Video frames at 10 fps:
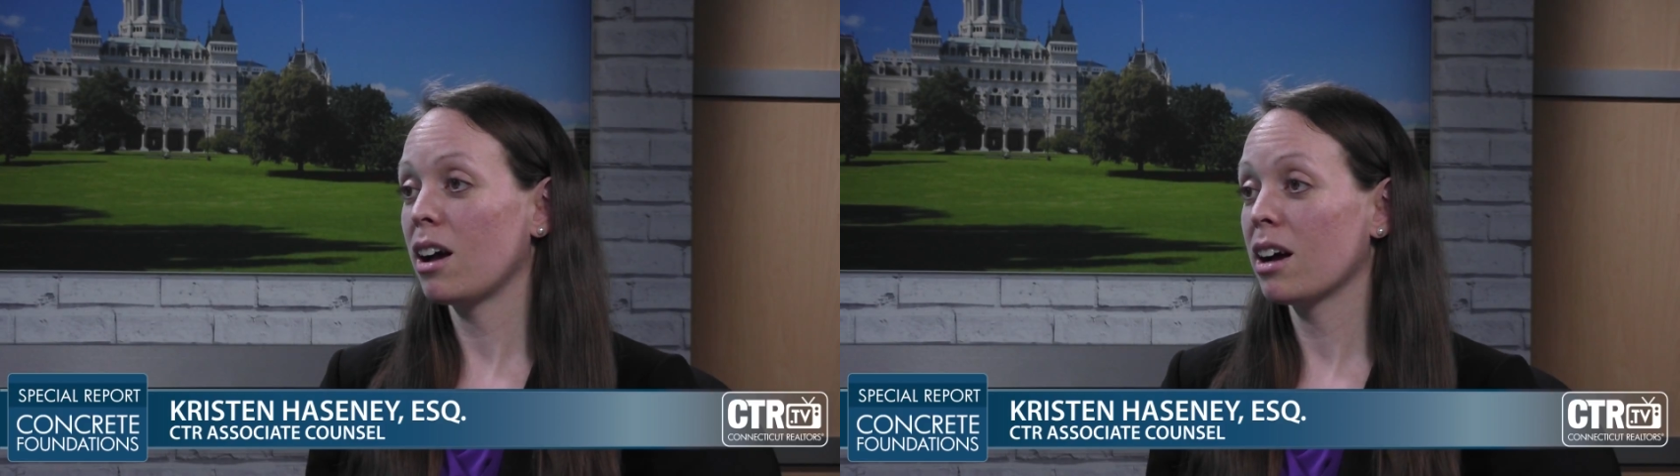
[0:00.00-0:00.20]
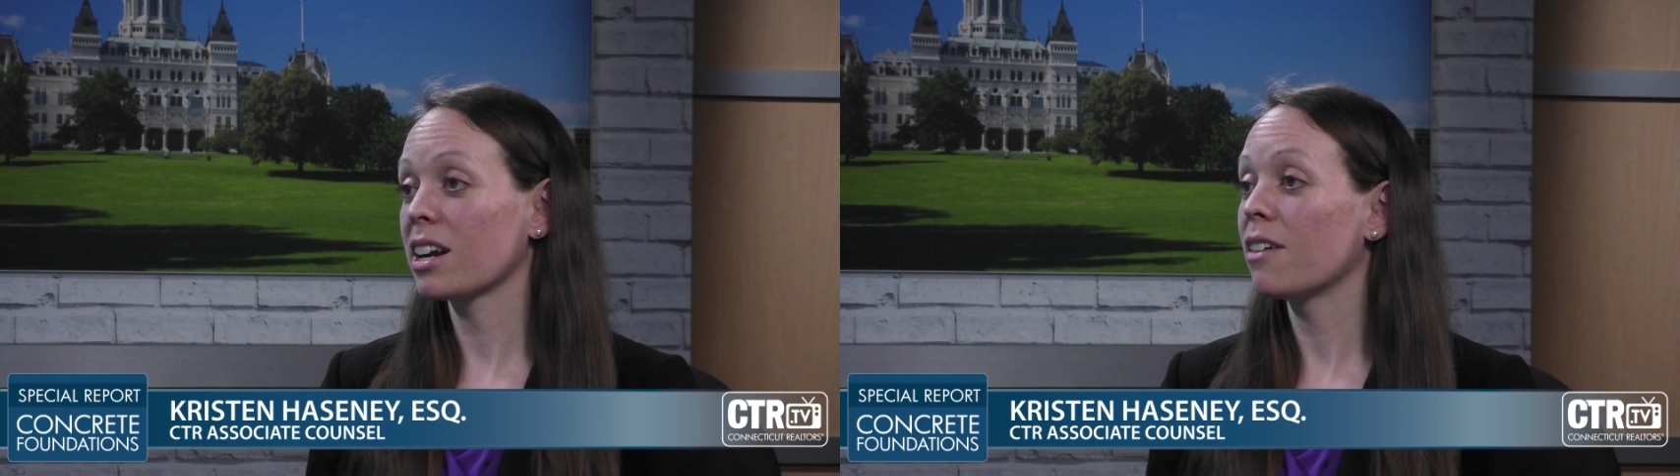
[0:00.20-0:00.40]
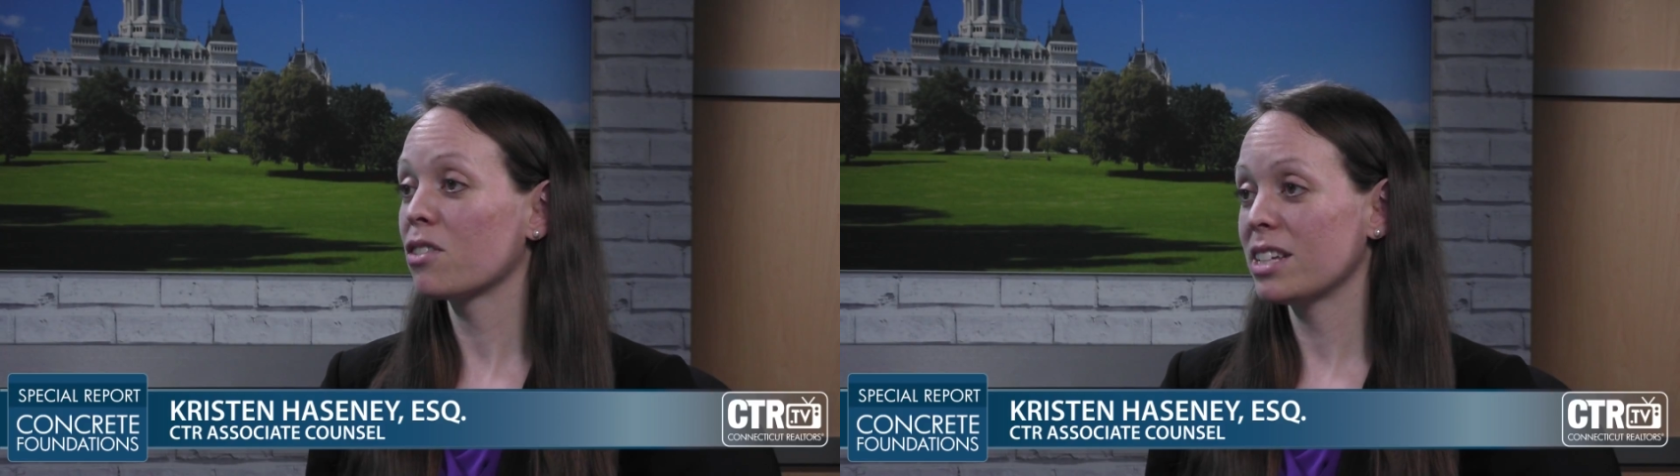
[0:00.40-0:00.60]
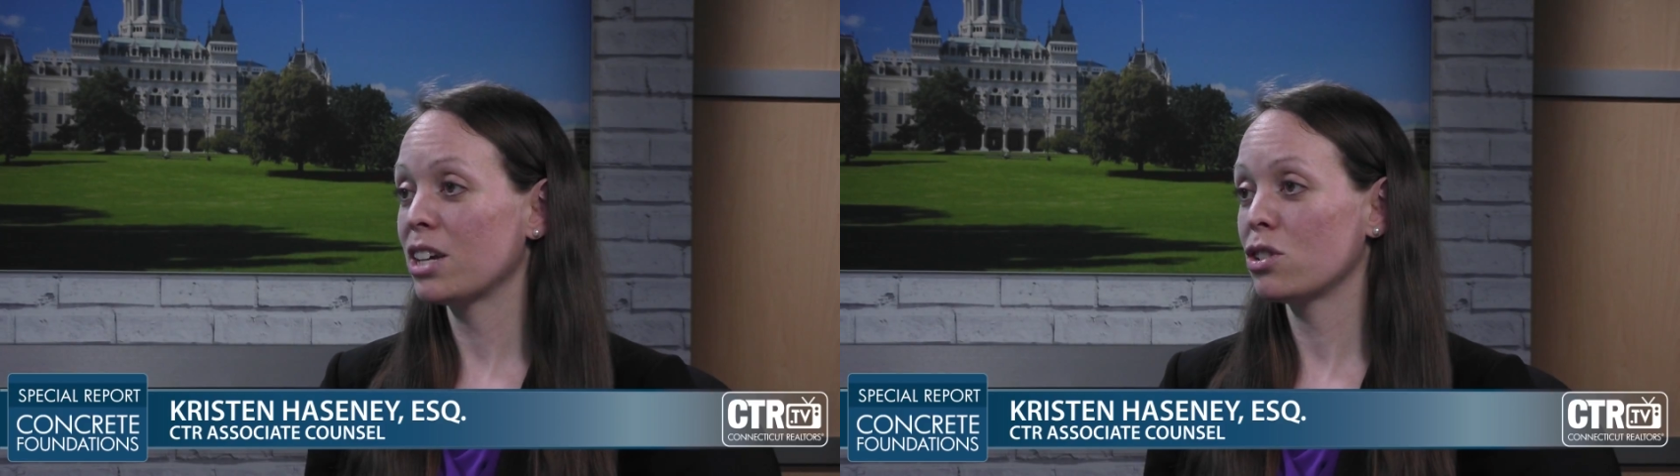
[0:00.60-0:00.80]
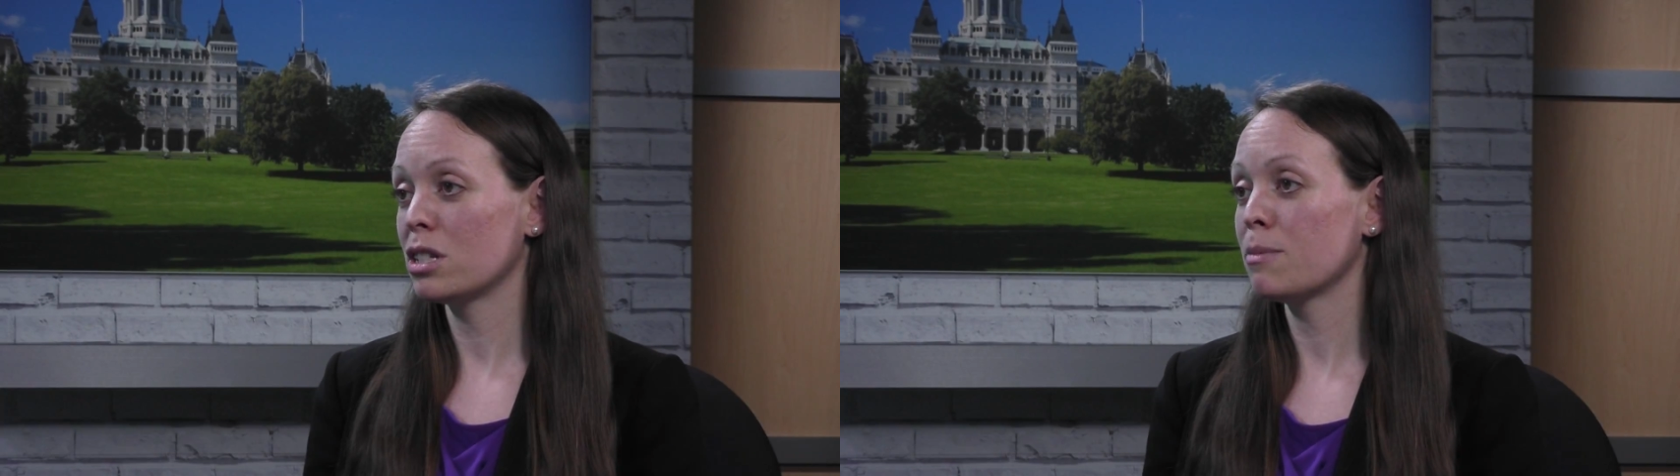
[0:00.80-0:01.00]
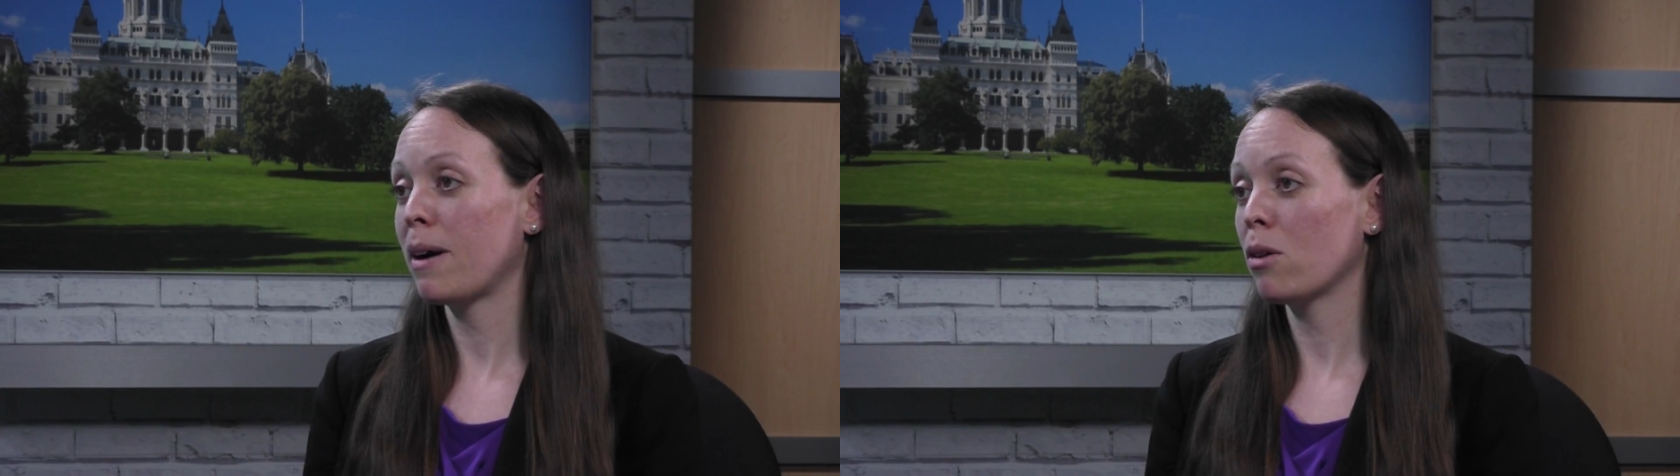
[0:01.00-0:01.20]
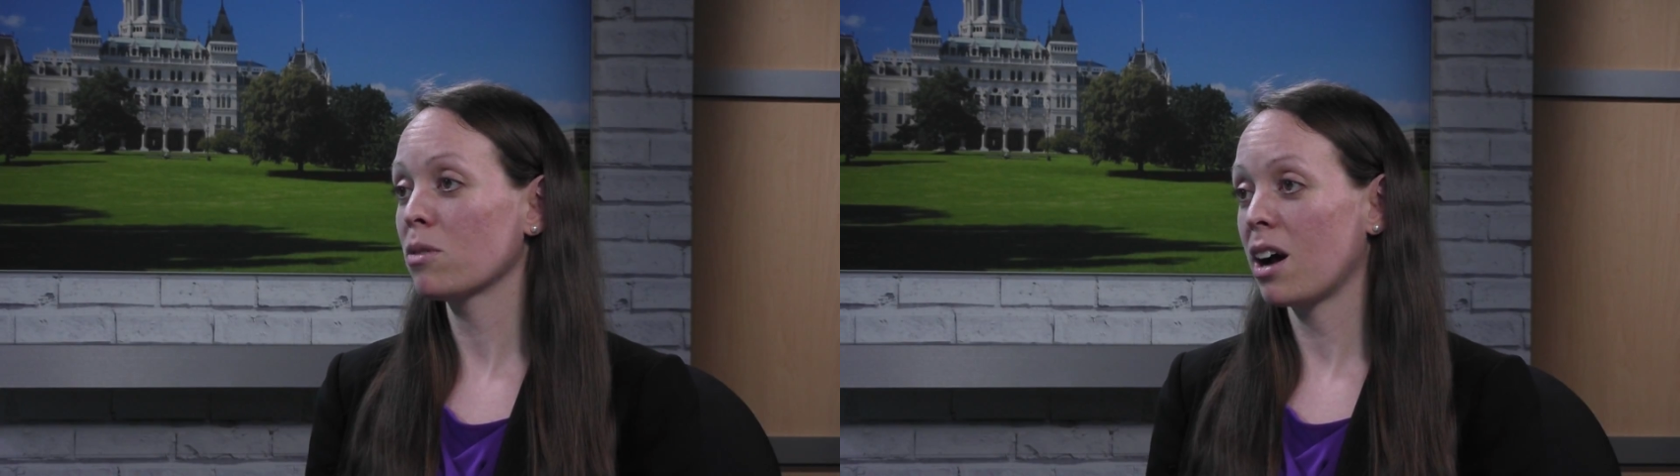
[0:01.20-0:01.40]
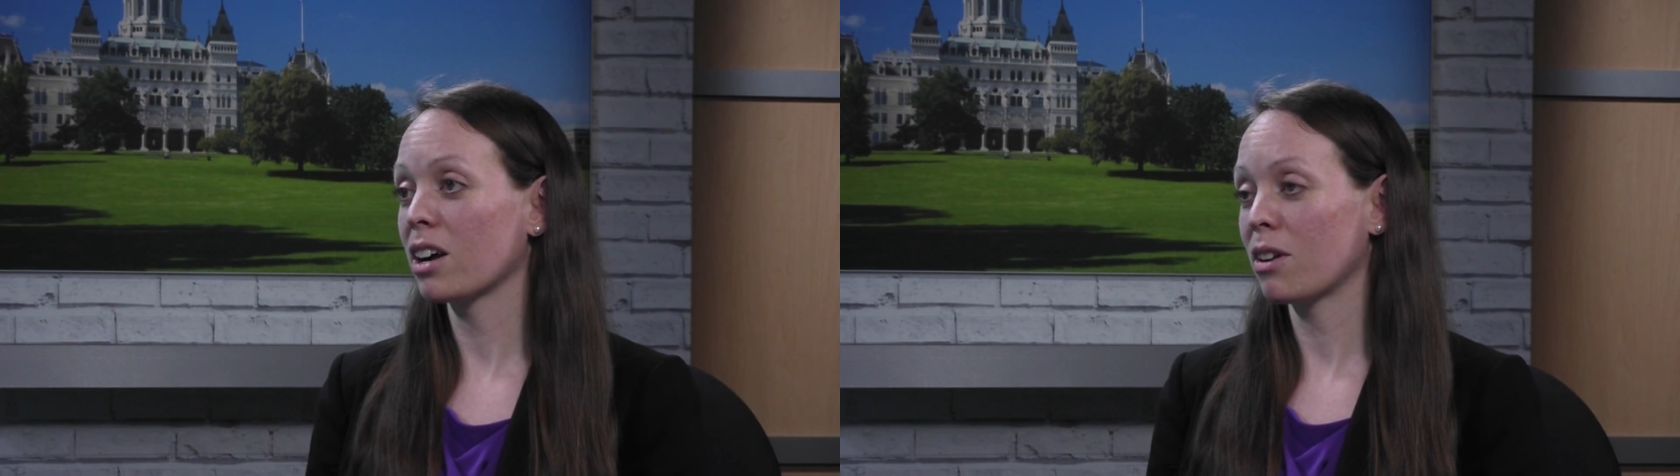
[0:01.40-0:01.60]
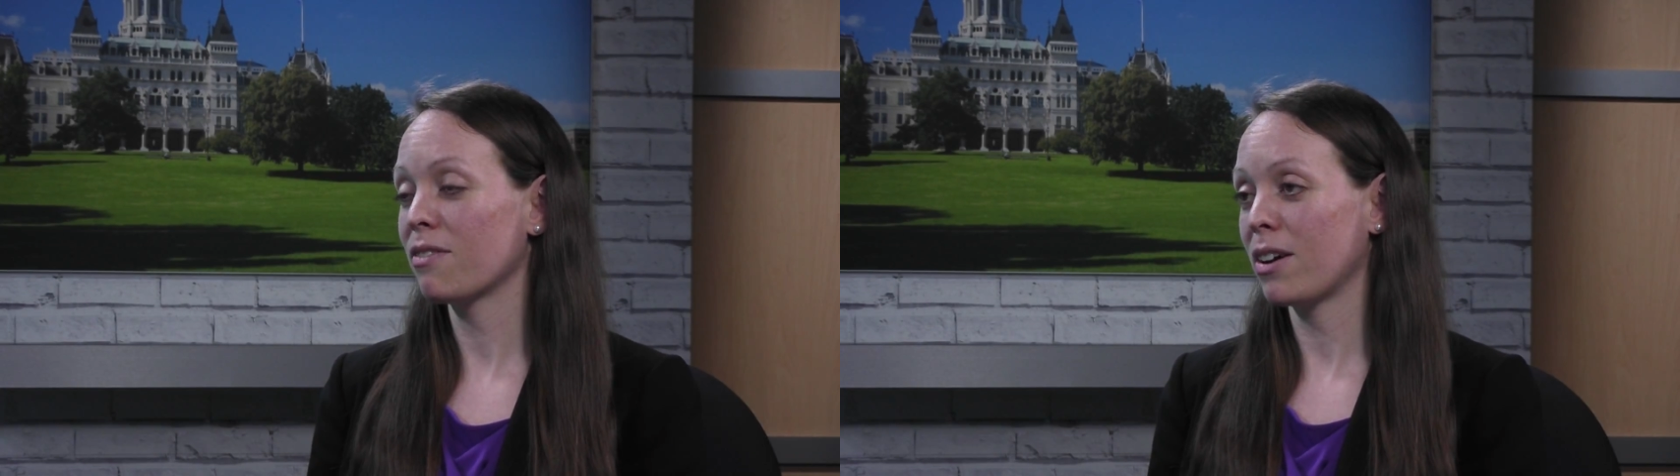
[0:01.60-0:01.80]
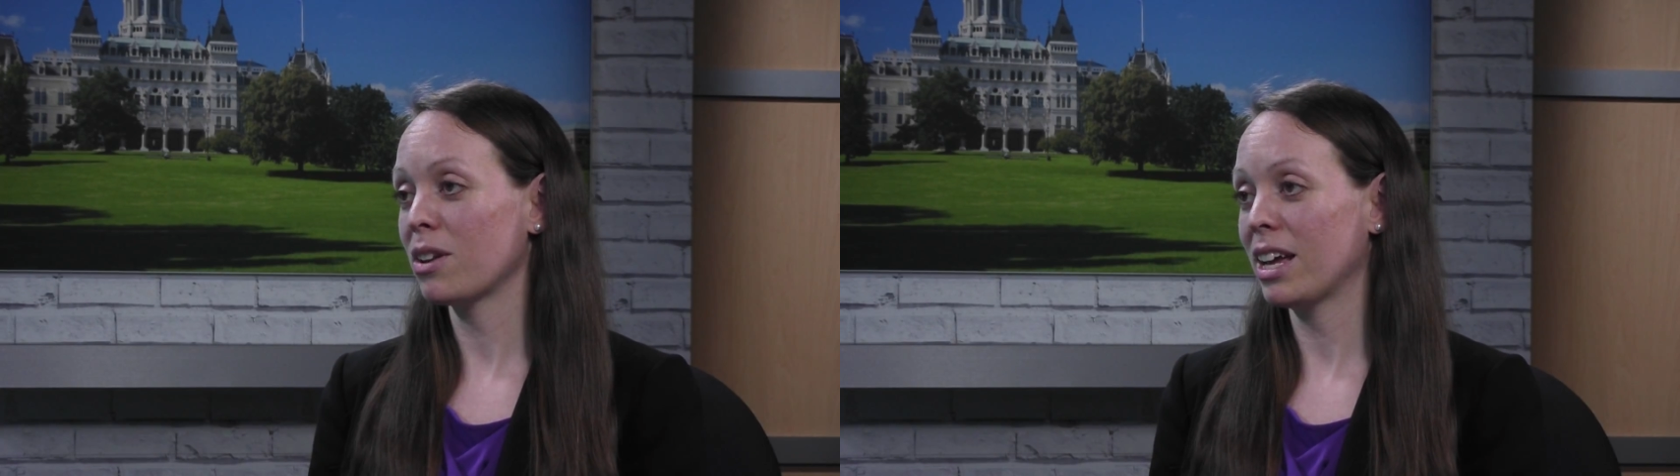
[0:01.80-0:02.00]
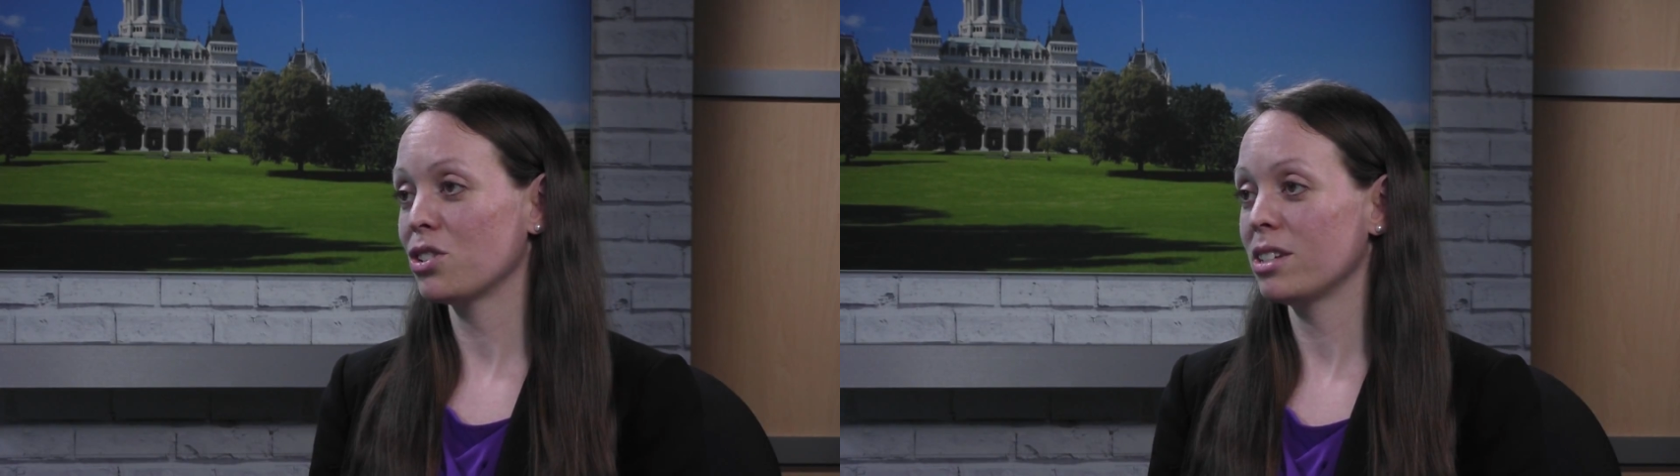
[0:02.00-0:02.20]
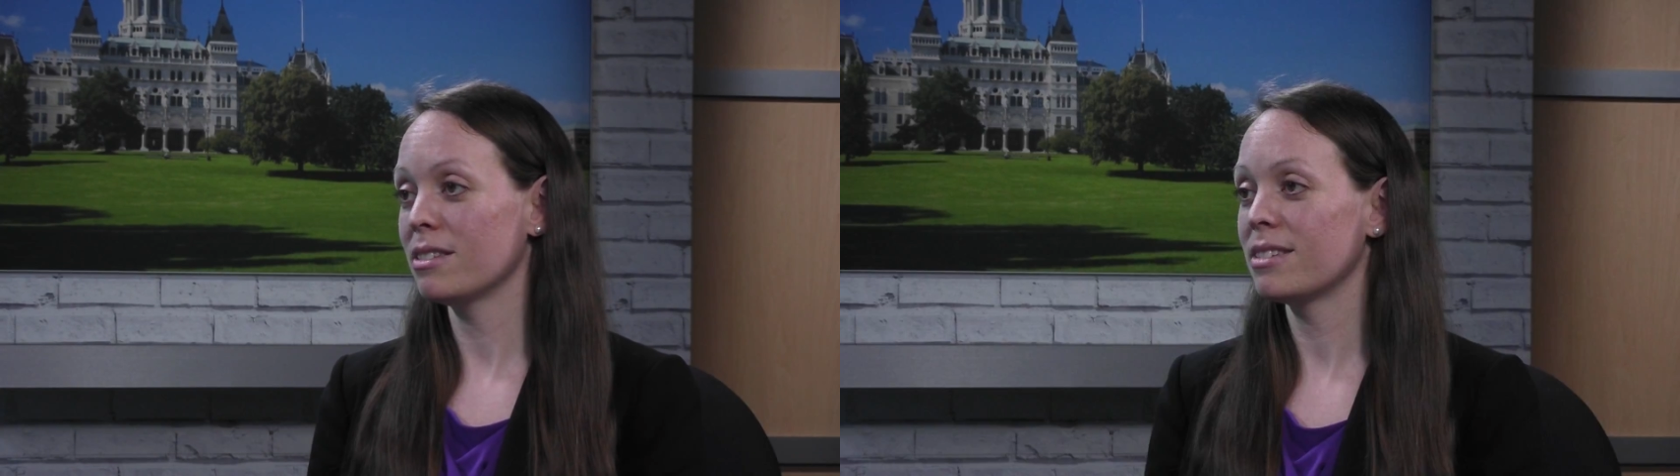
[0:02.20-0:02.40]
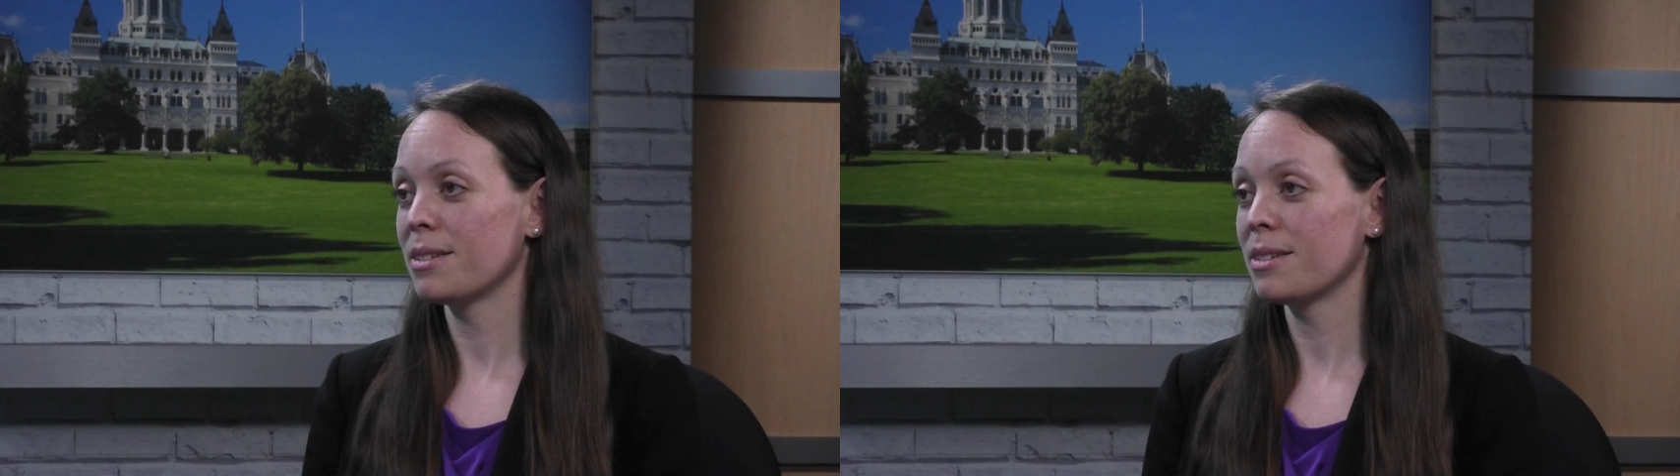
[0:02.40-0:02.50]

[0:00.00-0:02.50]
conversations about concrete foundations.